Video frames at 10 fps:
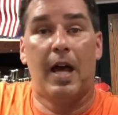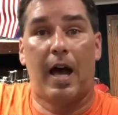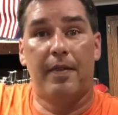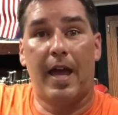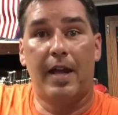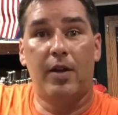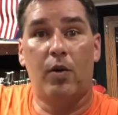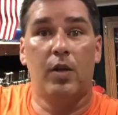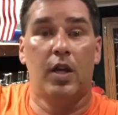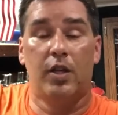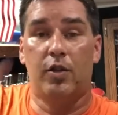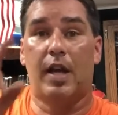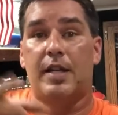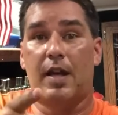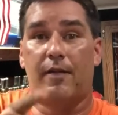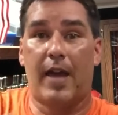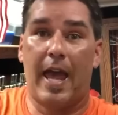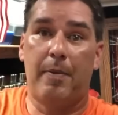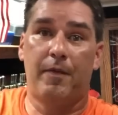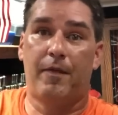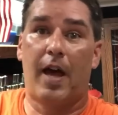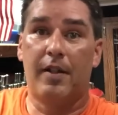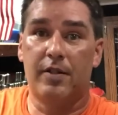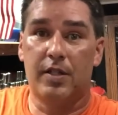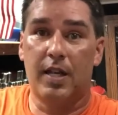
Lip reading: On that note, you guys have a happy Father's